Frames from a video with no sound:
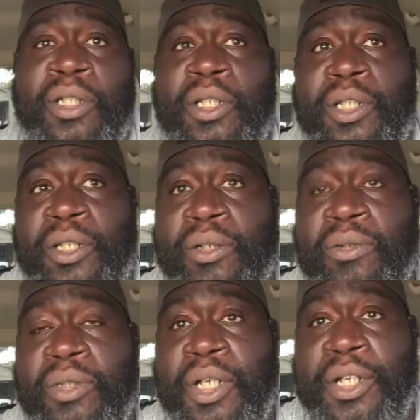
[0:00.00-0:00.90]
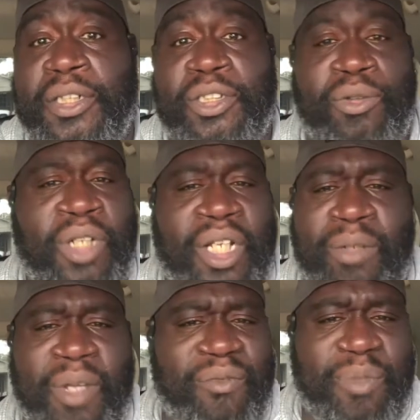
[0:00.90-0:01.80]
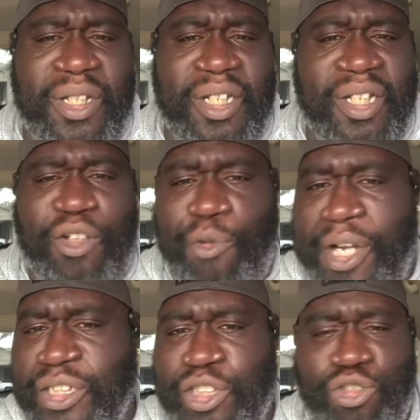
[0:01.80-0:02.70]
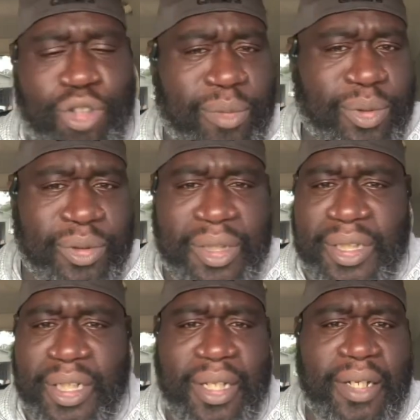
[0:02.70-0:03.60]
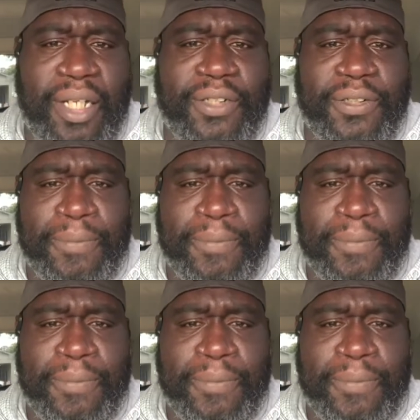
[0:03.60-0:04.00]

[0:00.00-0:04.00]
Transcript: and so none of them have been in any crazy trouble or anything of that nature,